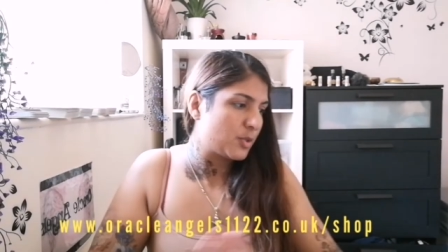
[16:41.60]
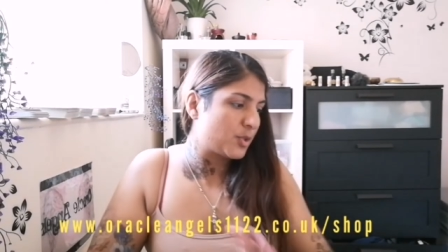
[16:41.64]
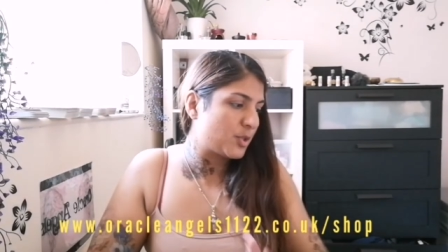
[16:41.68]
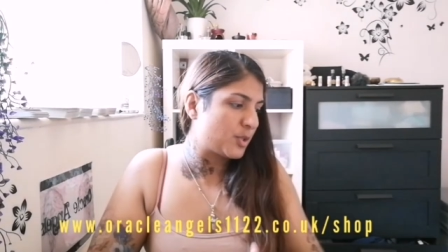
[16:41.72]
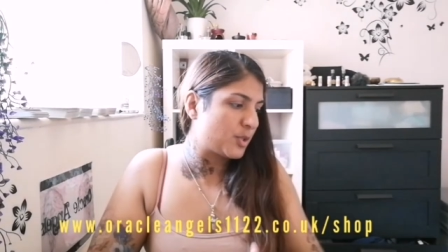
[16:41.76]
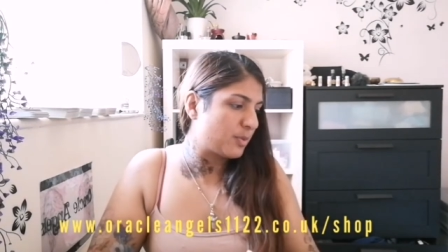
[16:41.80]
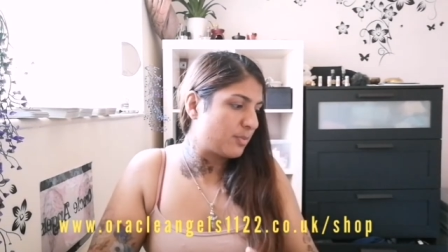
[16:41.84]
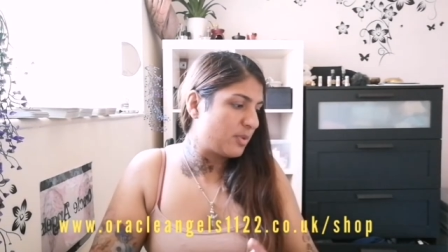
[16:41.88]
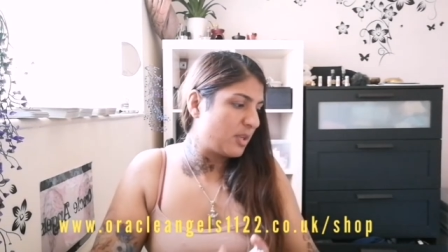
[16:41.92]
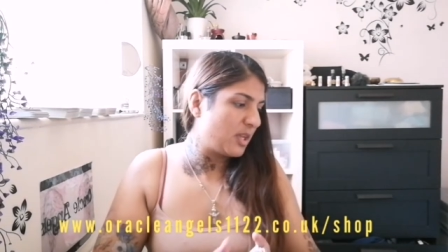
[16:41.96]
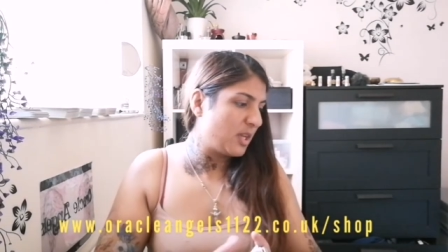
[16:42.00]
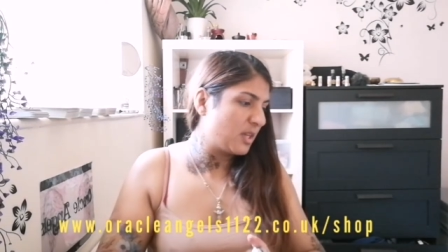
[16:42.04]

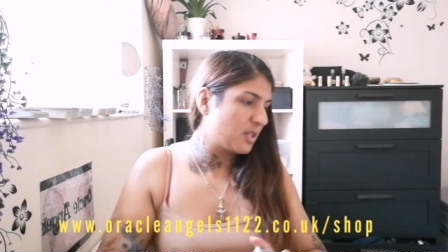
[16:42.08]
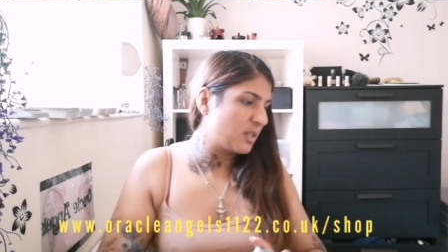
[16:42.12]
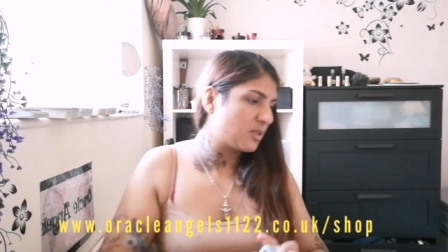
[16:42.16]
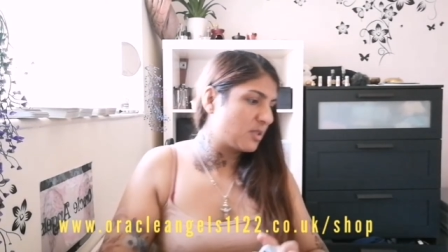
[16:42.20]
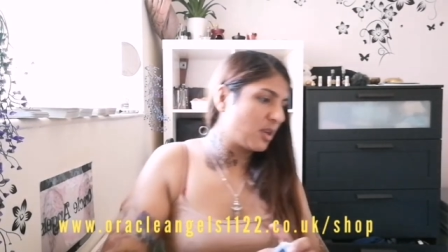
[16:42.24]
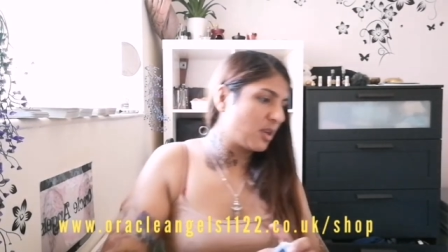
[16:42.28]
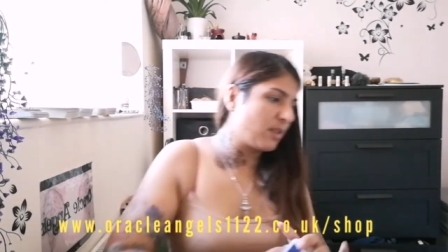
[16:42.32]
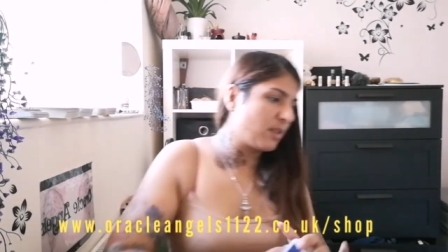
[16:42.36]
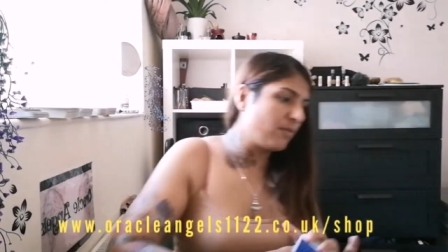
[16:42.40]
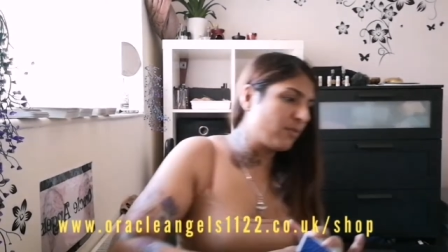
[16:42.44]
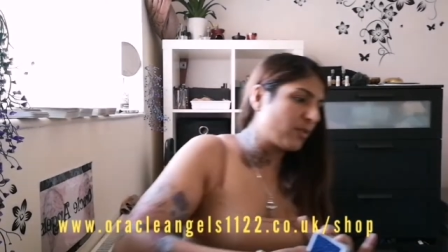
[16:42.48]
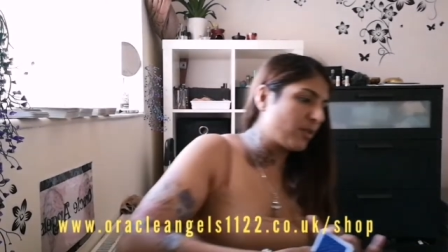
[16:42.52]
Somebody here is
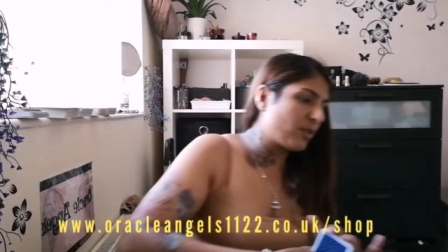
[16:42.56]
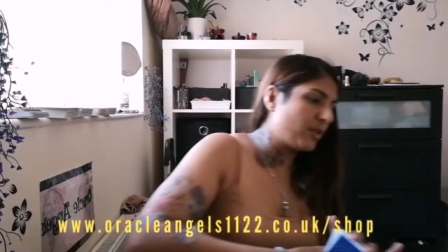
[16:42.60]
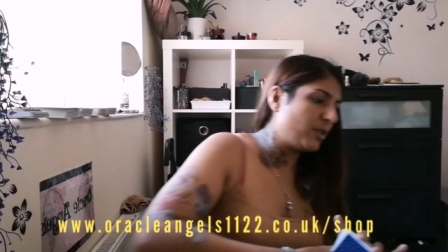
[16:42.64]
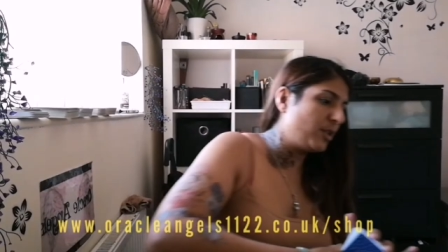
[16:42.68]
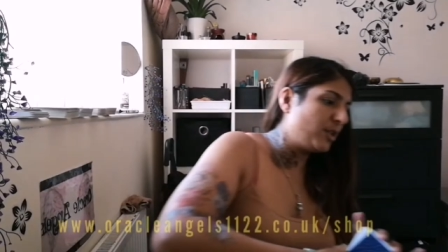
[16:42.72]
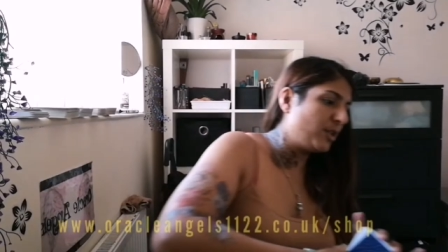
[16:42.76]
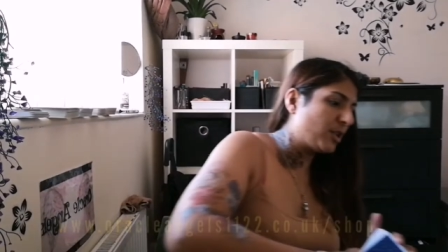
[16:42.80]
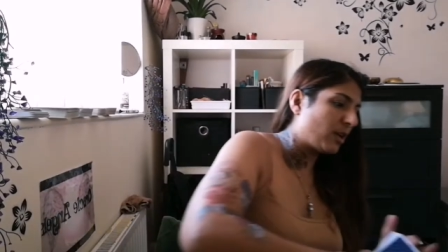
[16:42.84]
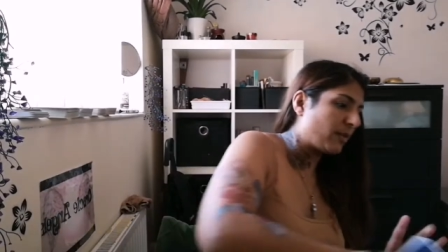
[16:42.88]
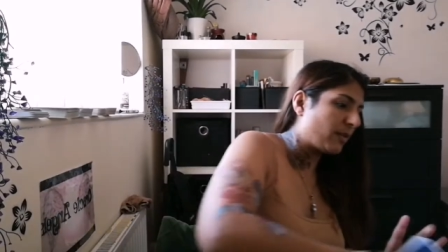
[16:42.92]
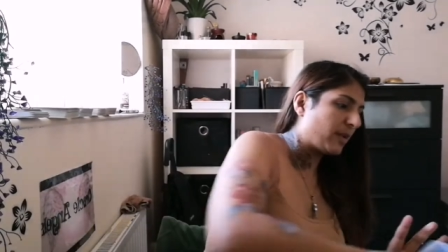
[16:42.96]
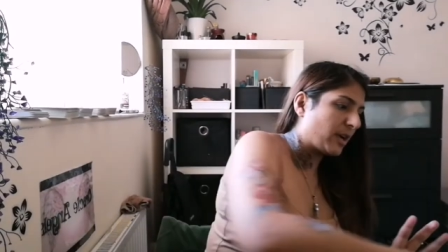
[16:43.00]
looking for a
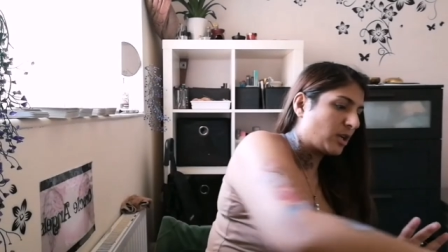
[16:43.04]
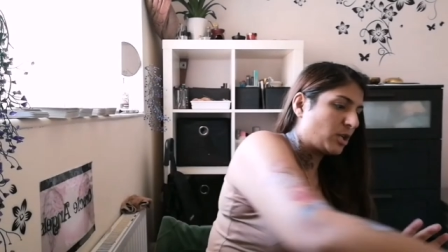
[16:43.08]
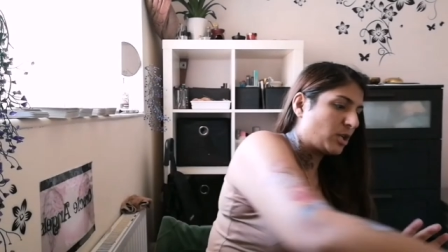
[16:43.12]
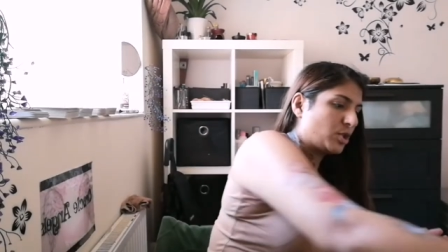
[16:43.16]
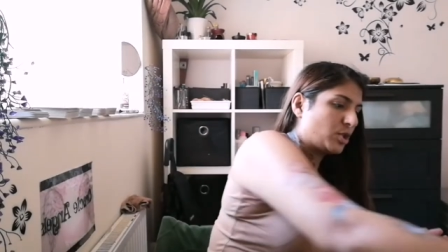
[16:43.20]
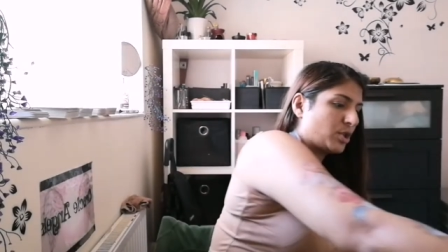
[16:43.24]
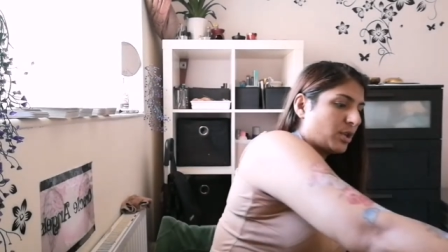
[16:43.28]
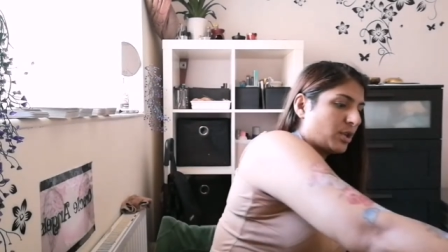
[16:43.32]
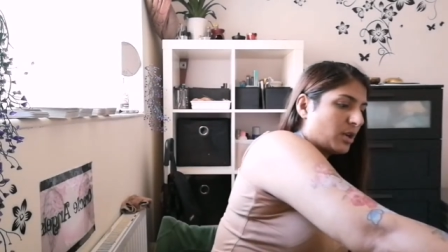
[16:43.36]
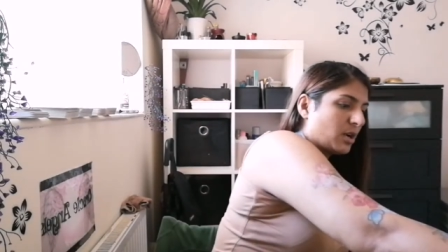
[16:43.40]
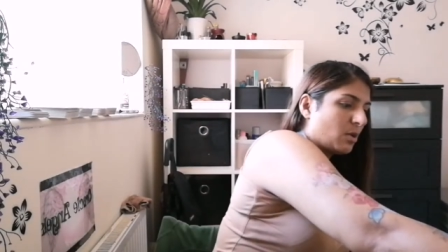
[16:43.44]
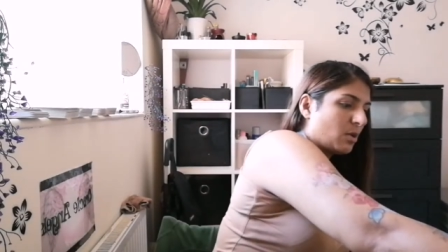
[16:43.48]
new
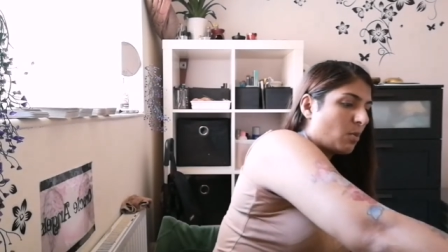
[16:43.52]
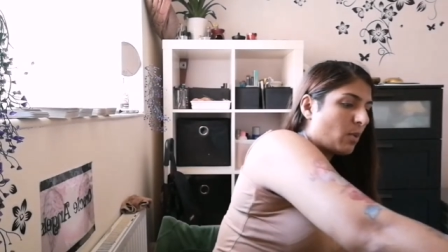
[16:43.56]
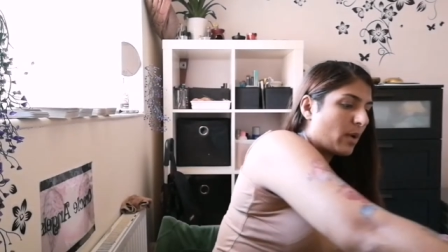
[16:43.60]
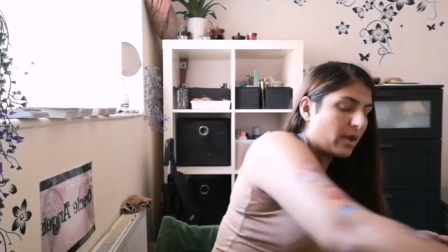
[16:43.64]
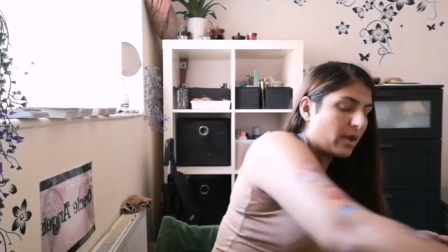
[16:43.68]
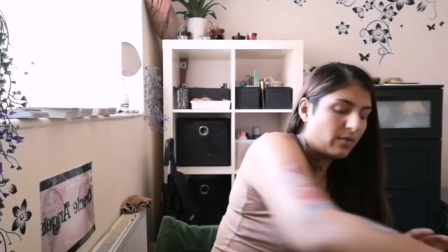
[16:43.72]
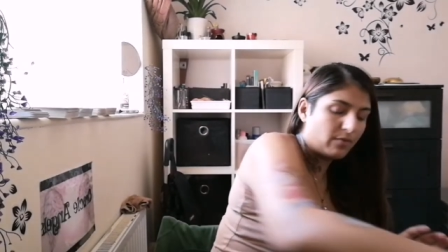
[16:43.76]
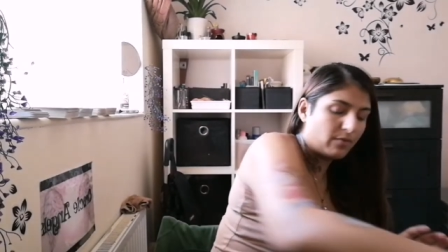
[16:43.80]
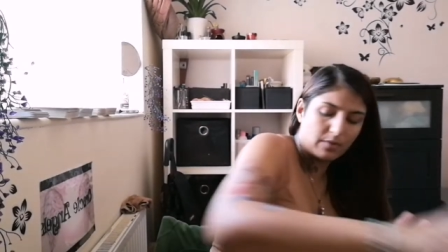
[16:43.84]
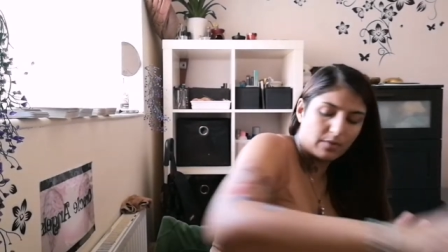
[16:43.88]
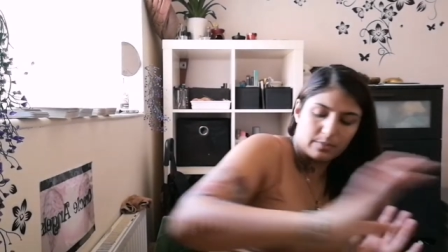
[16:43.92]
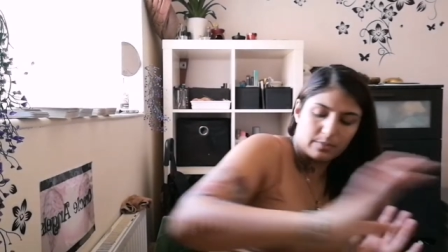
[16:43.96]
direction
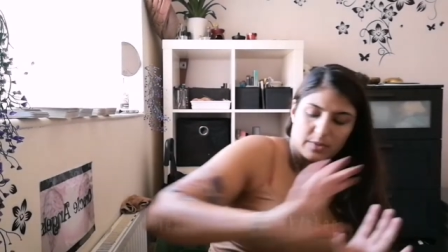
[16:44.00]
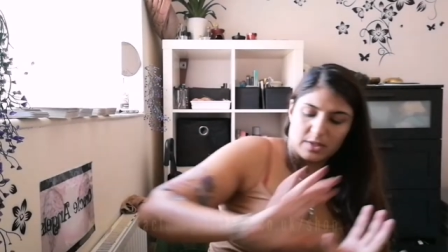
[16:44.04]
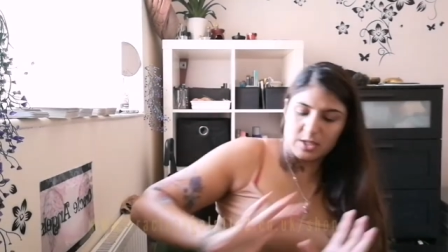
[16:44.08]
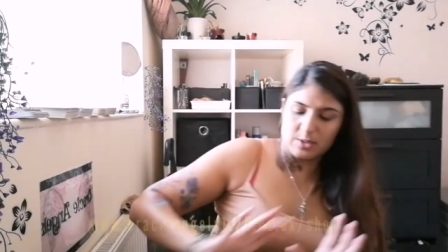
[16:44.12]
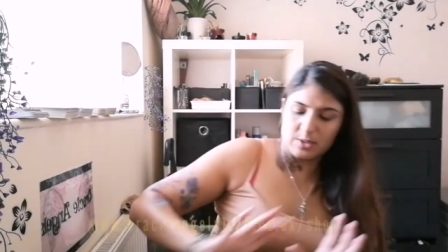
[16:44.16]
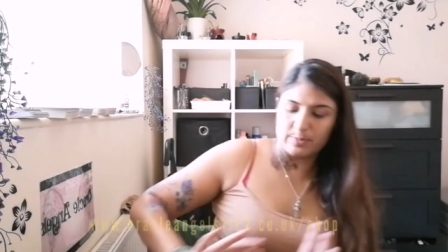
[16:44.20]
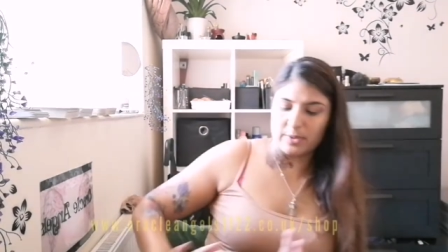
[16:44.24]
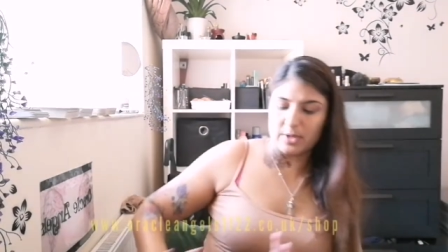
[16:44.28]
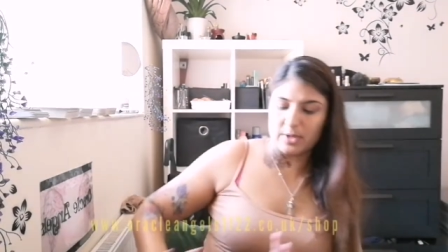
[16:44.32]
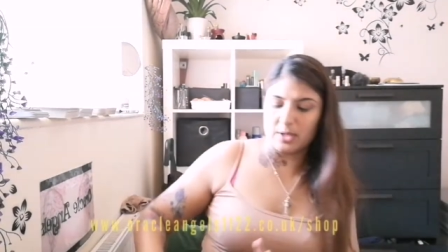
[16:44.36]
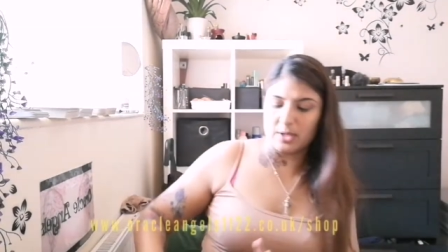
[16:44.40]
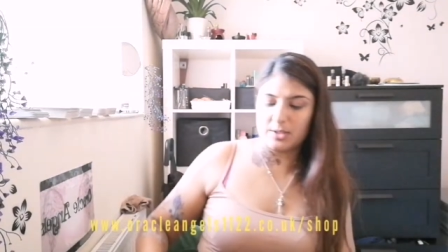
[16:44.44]
away from
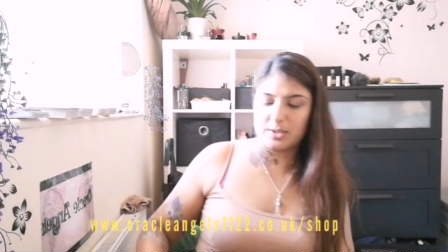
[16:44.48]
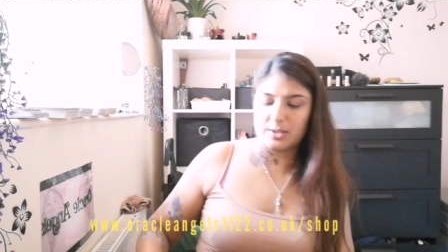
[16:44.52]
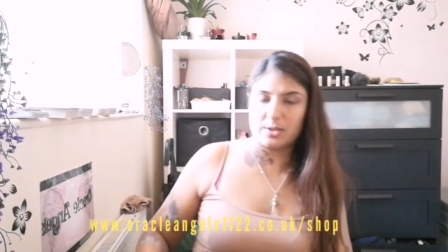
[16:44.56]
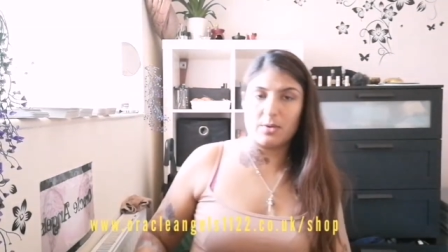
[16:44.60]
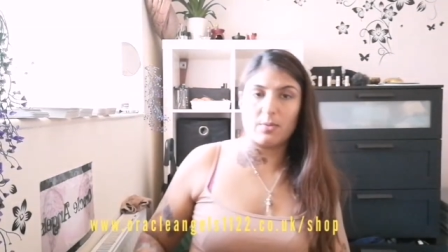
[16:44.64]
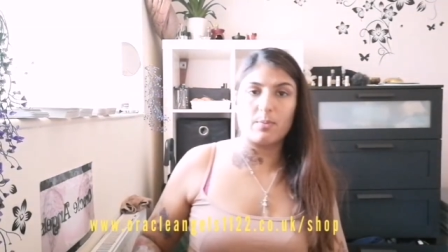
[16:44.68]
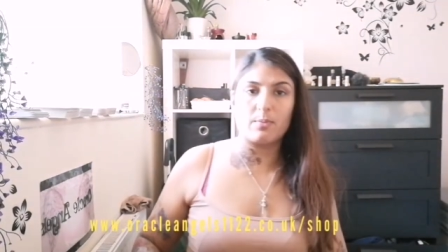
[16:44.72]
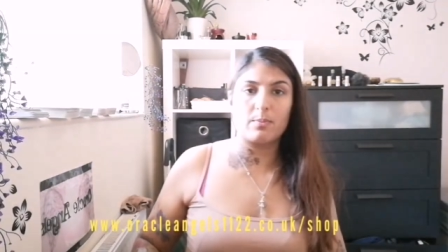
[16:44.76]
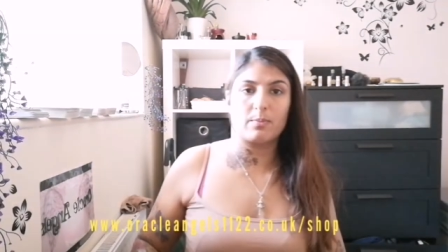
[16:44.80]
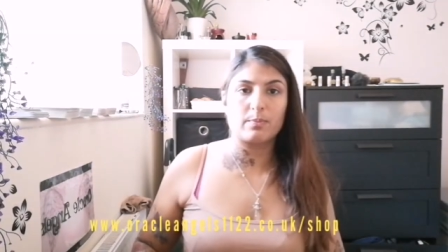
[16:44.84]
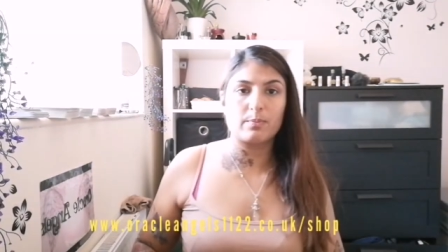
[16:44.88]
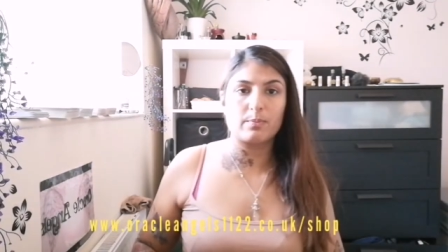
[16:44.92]
this
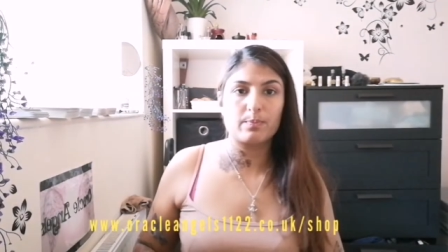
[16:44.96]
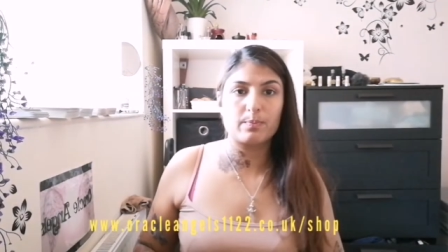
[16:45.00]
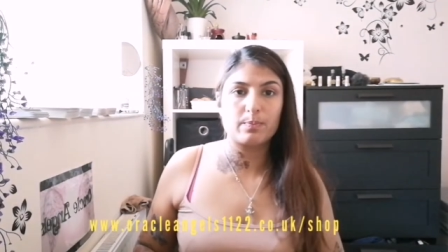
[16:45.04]
person.